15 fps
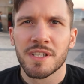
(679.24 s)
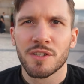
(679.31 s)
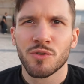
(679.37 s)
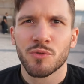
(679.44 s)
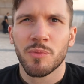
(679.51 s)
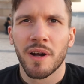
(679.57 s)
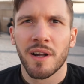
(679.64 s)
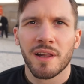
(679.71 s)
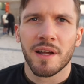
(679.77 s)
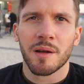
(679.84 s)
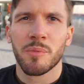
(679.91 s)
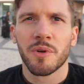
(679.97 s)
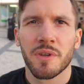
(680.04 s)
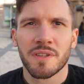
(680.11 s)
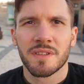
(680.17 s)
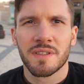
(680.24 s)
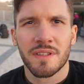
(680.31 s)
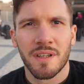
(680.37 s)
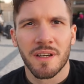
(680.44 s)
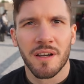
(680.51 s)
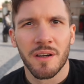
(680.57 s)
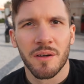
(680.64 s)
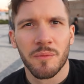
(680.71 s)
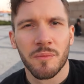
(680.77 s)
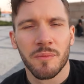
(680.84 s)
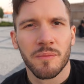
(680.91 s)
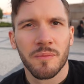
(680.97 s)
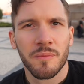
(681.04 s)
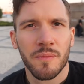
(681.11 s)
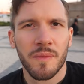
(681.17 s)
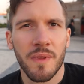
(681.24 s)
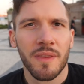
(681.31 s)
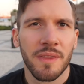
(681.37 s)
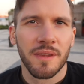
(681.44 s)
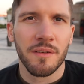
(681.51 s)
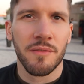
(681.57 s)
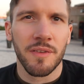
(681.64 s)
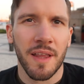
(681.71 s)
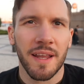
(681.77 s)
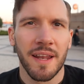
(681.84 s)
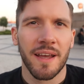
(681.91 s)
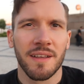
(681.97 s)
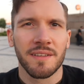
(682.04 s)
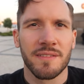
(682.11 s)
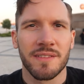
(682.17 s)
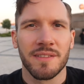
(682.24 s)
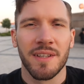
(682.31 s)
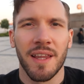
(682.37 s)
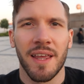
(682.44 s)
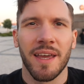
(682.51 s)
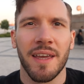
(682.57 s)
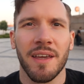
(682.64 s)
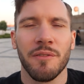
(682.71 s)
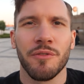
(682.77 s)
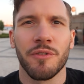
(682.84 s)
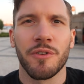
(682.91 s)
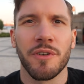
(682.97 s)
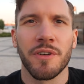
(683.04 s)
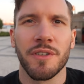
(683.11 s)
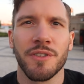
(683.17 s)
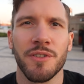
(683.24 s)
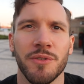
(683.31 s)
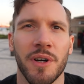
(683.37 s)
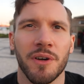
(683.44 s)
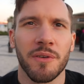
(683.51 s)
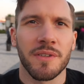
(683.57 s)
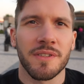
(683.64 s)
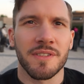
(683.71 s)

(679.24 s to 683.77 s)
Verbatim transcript: actually Dubai airport. Um, the flight has delay for two hours,